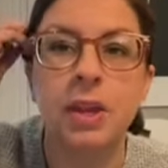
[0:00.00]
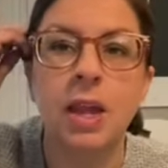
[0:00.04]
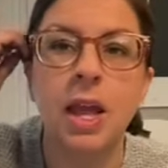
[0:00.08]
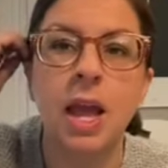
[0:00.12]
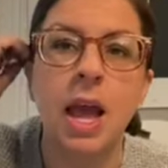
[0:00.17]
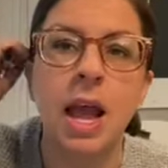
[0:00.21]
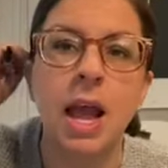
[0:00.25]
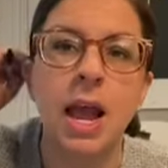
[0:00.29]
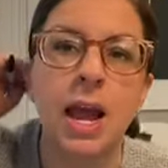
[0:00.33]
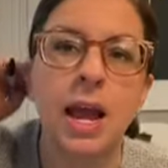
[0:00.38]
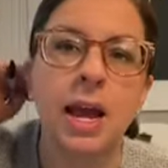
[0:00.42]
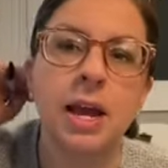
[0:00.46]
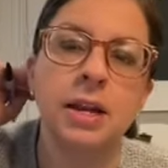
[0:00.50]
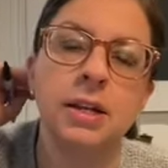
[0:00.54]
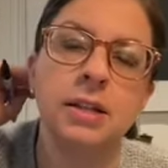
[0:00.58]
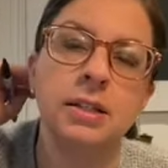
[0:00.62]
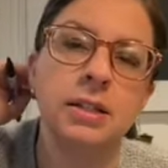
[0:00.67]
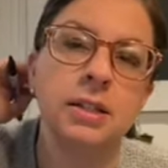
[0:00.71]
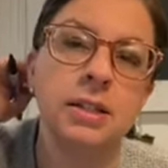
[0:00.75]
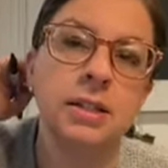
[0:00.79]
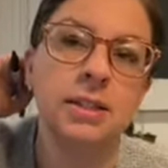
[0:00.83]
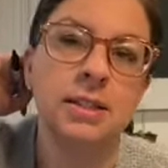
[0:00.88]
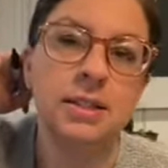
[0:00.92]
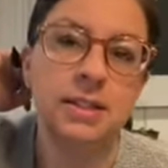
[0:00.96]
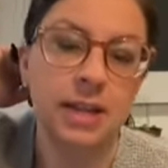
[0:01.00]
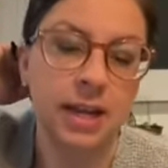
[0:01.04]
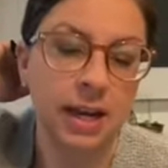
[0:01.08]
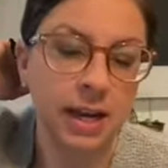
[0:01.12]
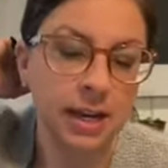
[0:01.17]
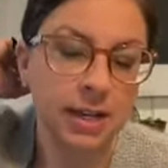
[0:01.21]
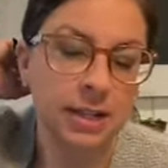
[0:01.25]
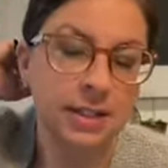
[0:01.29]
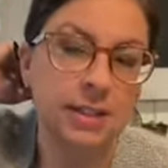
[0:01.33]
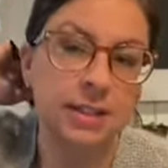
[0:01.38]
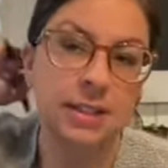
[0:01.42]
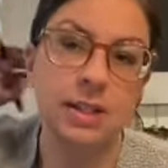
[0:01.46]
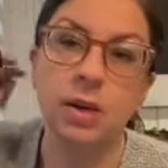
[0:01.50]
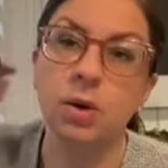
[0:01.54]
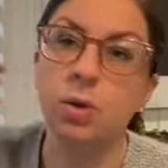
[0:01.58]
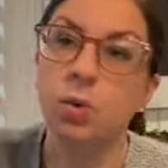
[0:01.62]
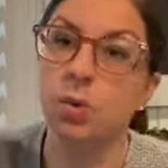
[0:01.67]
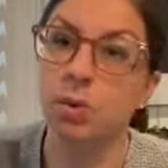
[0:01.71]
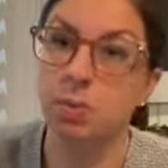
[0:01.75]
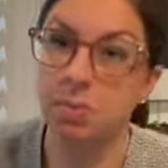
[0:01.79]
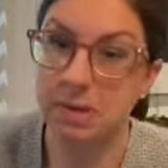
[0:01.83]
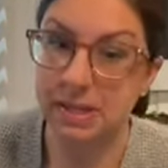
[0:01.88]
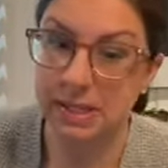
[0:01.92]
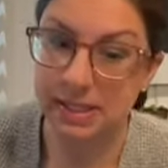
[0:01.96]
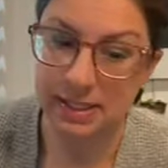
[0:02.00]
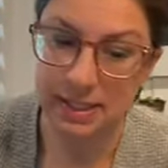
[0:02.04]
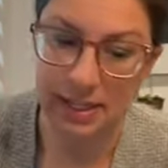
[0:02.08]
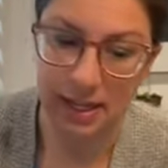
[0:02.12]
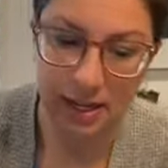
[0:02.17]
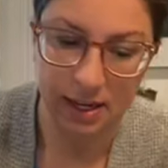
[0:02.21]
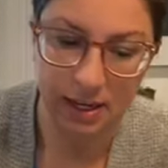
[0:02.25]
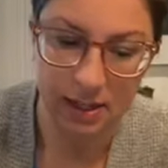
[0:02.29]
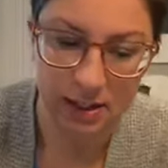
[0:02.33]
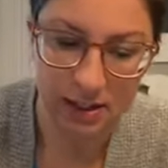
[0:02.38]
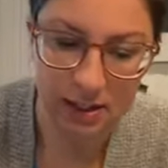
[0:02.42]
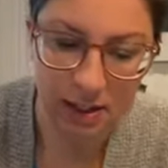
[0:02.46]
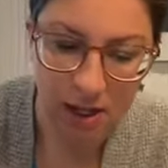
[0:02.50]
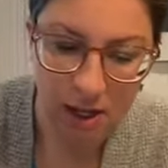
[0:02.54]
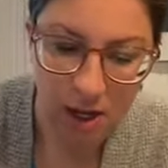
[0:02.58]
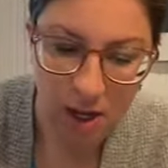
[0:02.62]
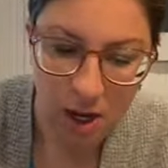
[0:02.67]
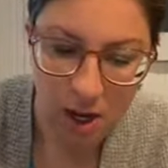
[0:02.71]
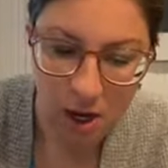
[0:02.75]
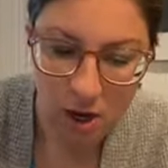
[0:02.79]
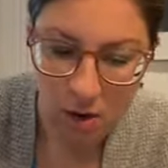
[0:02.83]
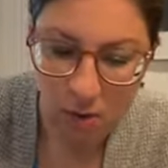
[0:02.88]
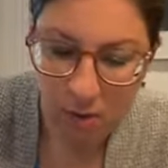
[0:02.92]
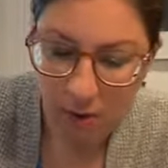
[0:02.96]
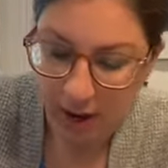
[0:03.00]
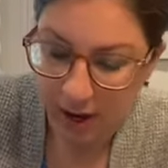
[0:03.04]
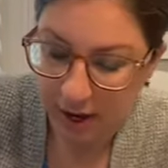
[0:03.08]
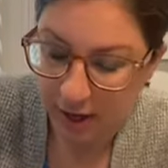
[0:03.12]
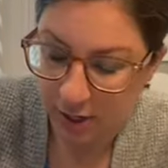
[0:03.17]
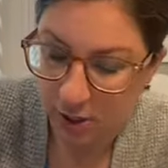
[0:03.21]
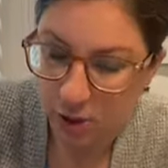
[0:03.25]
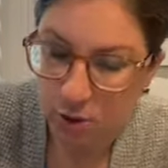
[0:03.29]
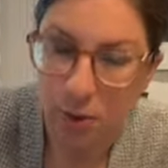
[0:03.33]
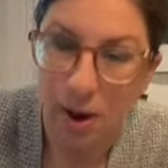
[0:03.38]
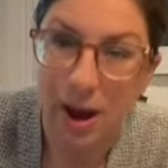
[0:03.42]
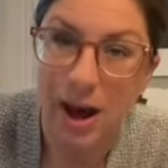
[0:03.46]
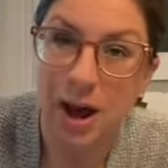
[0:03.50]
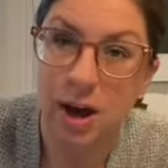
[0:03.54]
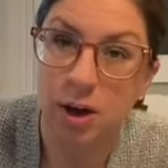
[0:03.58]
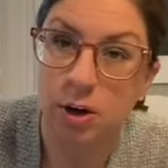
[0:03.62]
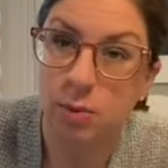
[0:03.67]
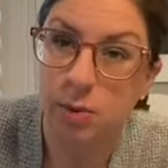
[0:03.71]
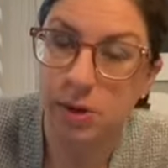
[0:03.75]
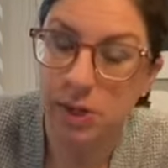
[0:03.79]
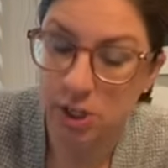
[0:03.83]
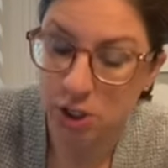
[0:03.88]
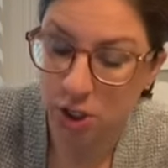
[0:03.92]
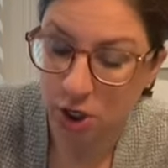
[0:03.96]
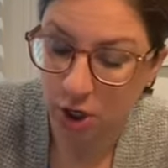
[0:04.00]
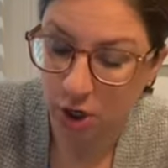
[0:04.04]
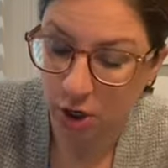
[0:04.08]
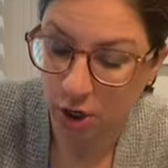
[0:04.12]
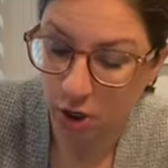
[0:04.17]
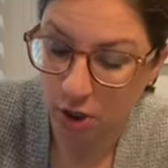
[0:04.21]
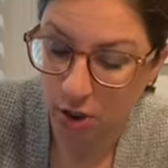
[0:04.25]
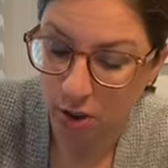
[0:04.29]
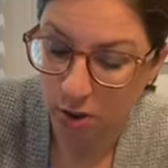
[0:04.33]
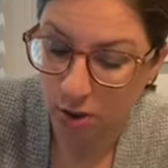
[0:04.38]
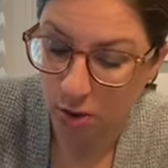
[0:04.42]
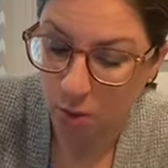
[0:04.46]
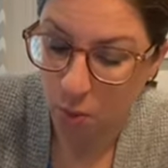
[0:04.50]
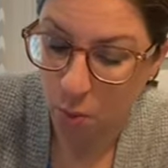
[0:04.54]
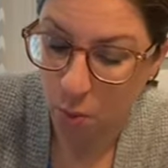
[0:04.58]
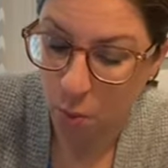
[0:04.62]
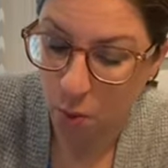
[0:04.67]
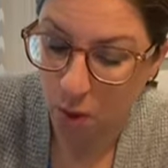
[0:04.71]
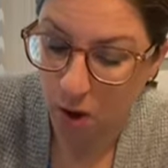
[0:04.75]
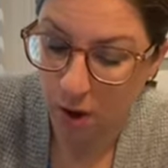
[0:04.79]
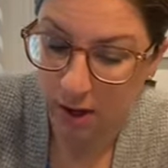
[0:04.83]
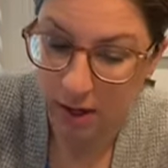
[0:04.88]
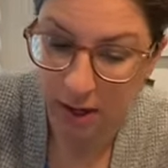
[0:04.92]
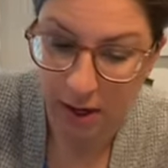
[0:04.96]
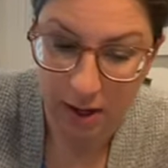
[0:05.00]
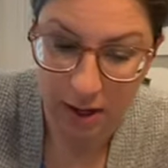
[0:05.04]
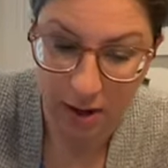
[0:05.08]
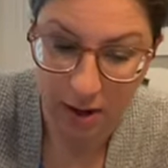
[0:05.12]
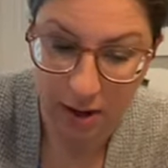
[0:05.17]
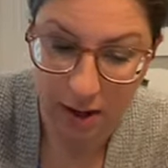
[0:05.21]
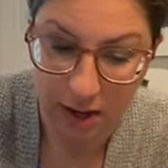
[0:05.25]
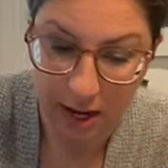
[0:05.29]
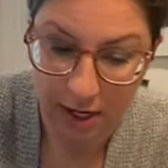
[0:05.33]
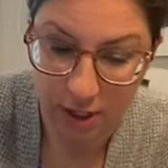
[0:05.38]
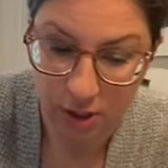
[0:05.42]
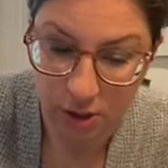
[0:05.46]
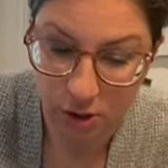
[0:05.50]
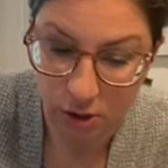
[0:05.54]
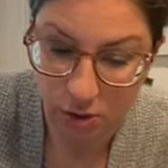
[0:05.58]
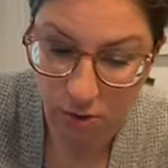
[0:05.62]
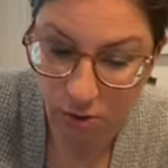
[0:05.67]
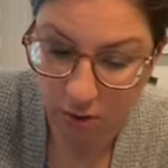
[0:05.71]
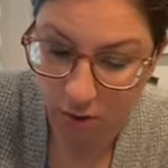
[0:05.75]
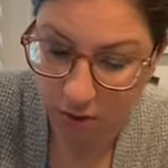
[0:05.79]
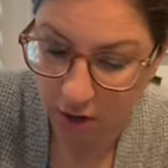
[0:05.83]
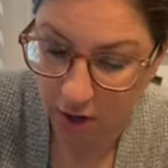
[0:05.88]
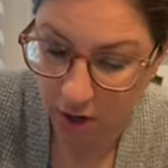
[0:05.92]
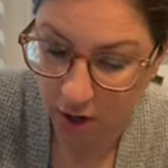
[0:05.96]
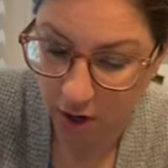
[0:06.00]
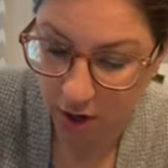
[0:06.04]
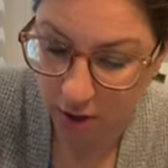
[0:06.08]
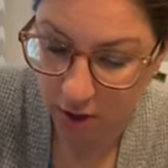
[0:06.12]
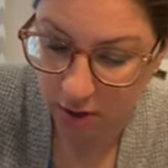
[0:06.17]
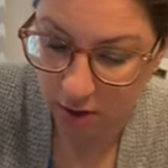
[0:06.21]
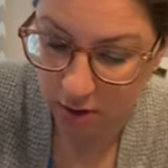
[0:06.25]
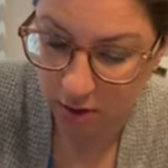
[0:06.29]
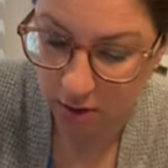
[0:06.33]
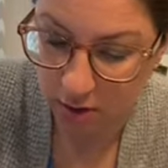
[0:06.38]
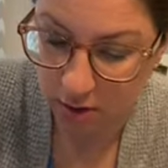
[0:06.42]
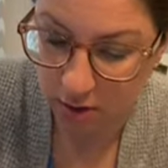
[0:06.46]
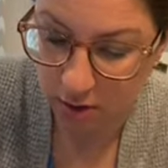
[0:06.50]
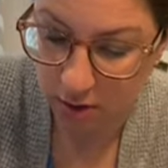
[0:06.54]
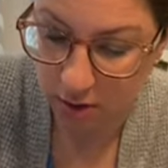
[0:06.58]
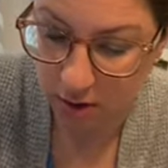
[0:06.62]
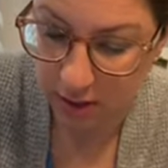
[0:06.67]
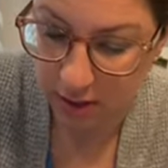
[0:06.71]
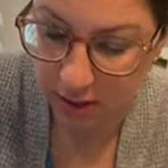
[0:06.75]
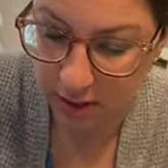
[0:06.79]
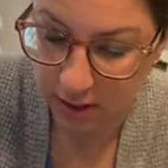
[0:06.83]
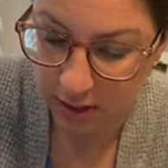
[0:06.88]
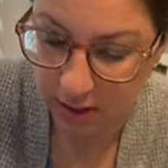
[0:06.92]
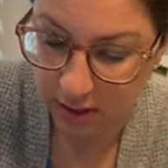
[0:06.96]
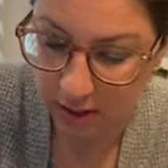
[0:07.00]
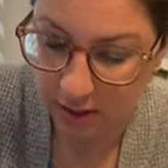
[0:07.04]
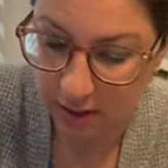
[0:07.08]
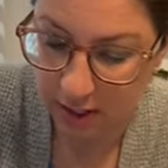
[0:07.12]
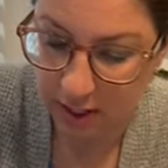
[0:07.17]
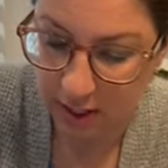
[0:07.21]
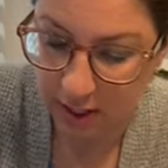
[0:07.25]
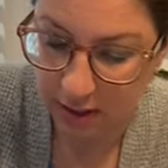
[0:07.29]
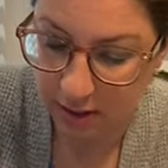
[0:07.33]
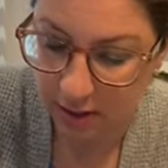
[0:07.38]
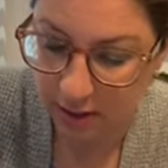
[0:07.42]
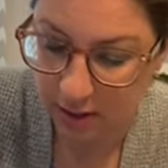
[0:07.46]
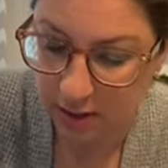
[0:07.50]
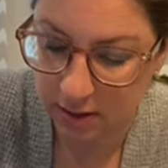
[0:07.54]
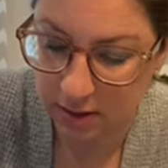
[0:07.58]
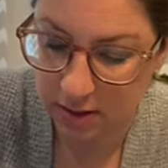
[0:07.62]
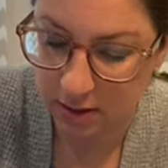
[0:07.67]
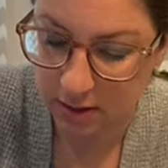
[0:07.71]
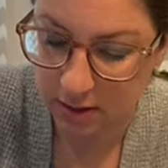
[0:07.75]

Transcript: and 6 would be 6. Okay, so how do we turn 1 2/3 into 6?